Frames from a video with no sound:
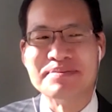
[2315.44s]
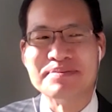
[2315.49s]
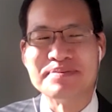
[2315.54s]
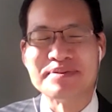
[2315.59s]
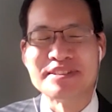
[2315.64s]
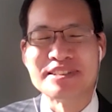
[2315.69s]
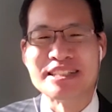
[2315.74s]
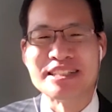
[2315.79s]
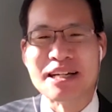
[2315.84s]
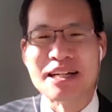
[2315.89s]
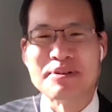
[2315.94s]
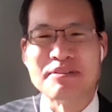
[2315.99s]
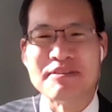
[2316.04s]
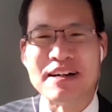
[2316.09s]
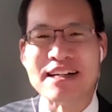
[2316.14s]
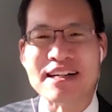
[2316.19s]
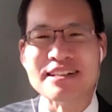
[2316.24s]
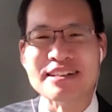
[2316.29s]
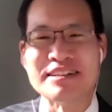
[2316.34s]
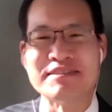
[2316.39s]
saber
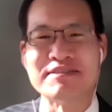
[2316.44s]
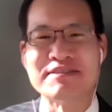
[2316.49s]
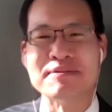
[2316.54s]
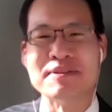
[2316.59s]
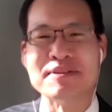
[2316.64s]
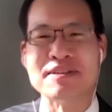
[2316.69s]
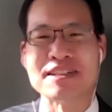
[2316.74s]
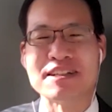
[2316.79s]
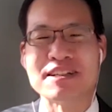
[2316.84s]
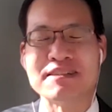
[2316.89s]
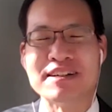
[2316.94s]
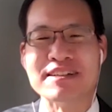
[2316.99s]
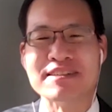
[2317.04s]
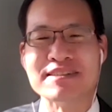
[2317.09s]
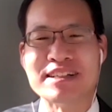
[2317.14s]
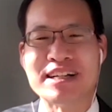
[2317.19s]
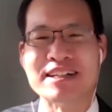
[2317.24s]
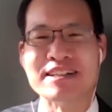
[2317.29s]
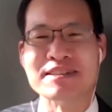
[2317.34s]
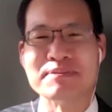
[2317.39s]
rattling from North Korea,
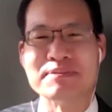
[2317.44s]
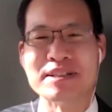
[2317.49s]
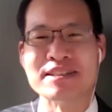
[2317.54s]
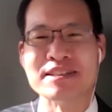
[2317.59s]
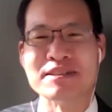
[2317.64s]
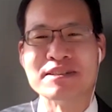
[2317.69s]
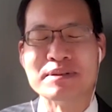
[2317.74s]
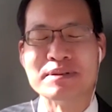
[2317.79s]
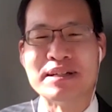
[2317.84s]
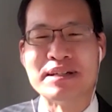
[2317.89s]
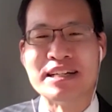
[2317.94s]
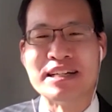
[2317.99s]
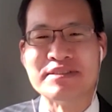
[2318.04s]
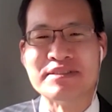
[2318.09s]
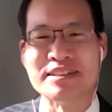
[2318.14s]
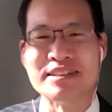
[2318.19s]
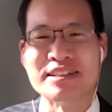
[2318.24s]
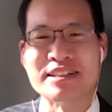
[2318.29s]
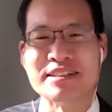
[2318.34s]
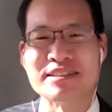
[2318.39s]
not as much as we may have
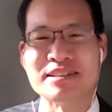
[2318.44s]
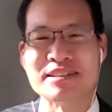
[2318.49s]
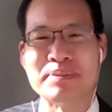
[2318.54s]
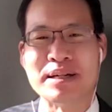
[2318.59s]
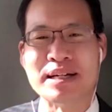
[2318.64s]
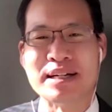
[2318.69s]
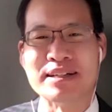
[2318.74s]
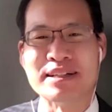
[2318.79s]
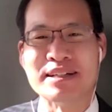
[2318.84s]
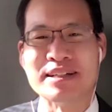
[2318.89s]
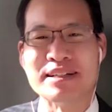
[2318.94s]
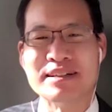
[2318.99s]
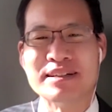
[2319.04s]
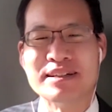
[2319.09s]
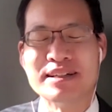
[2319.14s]
anticipated